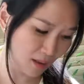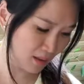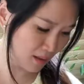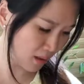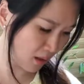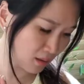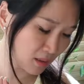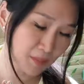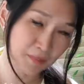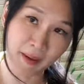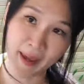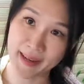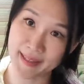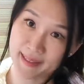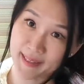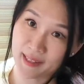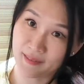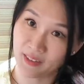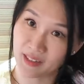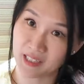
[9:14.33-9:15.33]
In all the bags
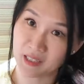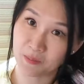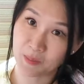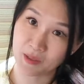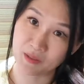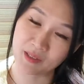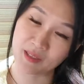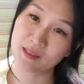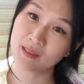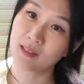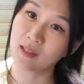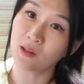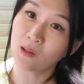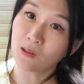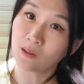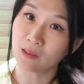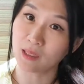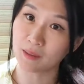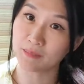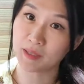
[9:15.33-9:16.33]
that I've experienced, they hold
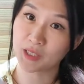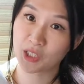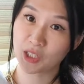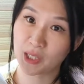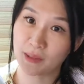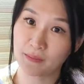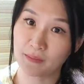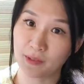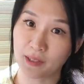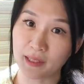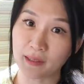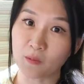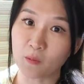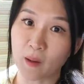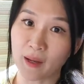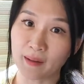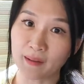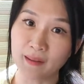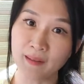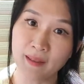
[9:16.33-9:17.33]
out the shape really
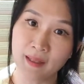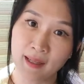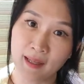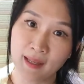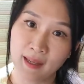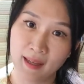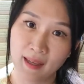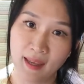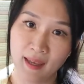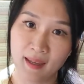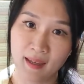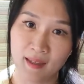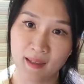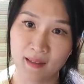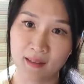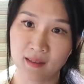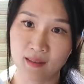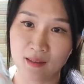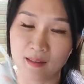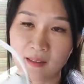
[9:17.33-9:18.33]
well,
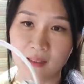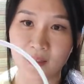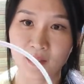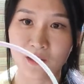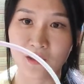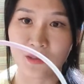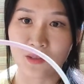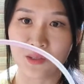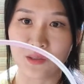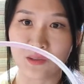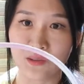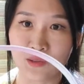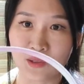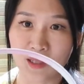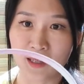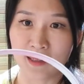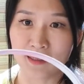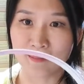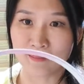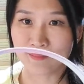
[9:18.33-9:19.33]
and they don't
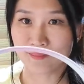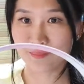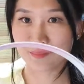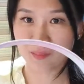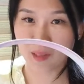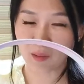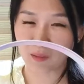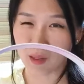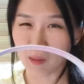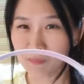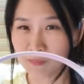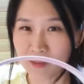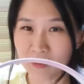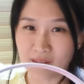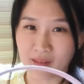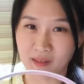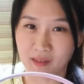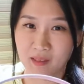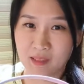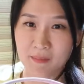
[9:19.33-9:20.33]
crumple
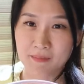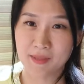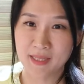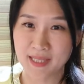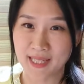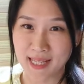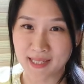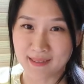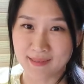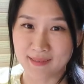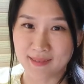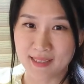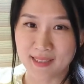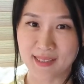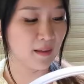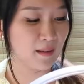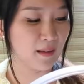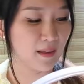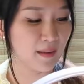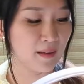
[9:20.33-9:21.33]
in on themselves.
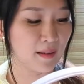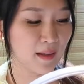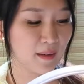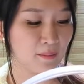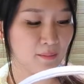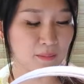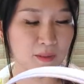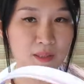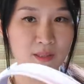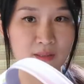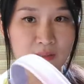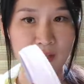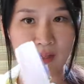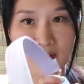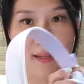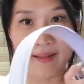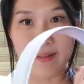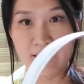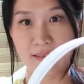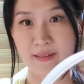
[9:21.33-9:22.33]
And I would say
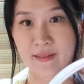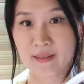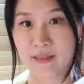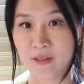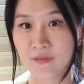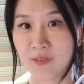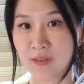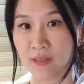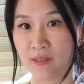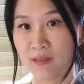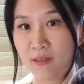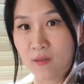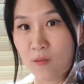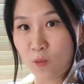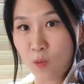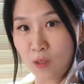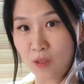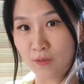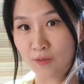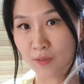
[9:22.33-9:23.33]
that it's definitely
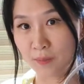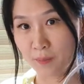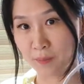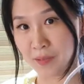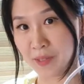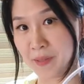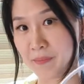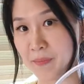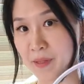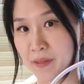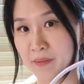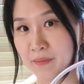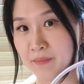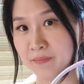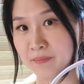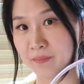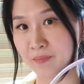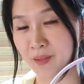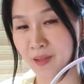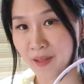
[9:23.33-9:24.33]
worth the
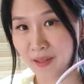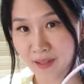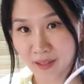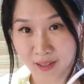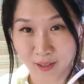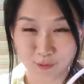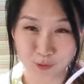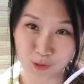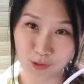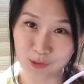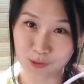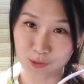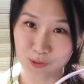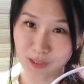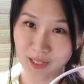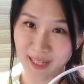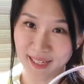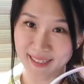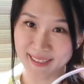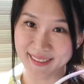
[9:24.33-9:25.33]
premium if you do
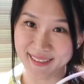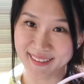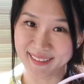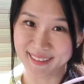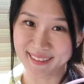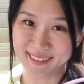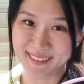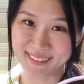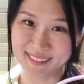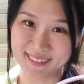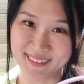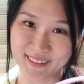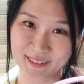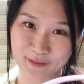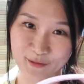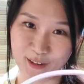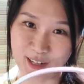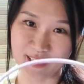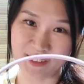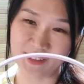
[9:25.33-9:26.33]
like the
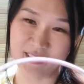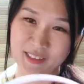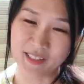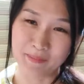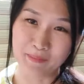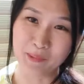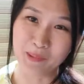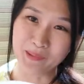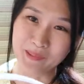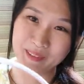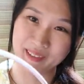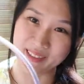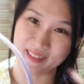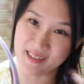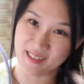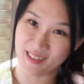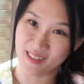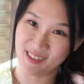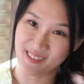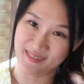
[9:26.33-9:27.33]
freshness and
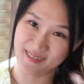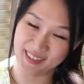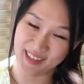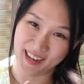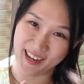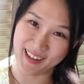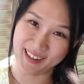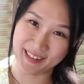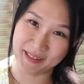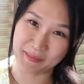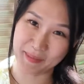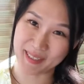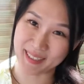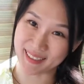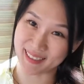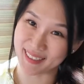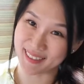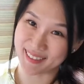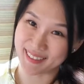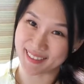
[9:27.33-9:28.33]
boldness of their
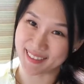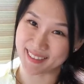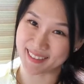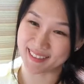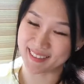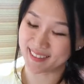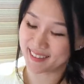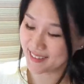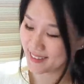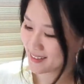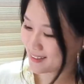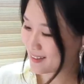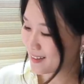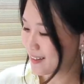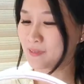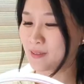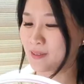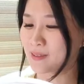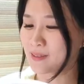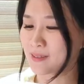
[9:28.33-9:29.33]
limited editions.
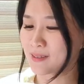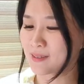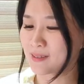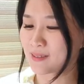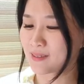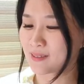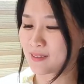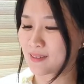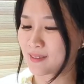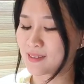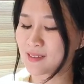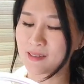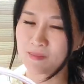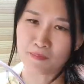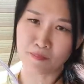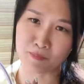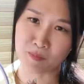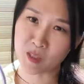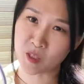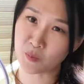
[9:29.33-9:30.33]
This is
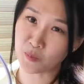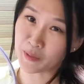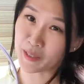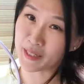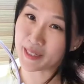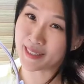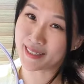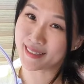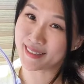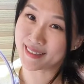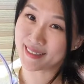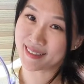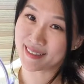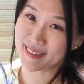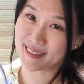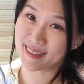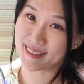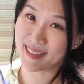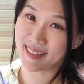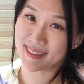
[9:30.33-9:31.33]
Spring in the
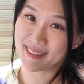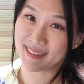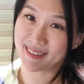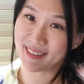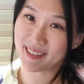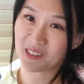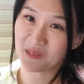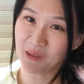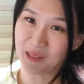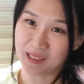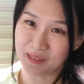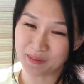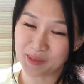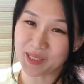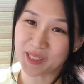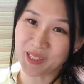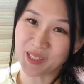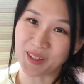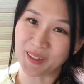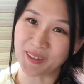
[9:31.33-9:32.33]
City, I think that's what it
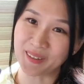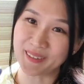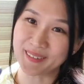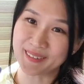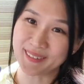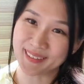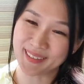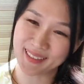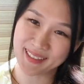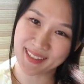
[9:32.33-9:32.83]
was called.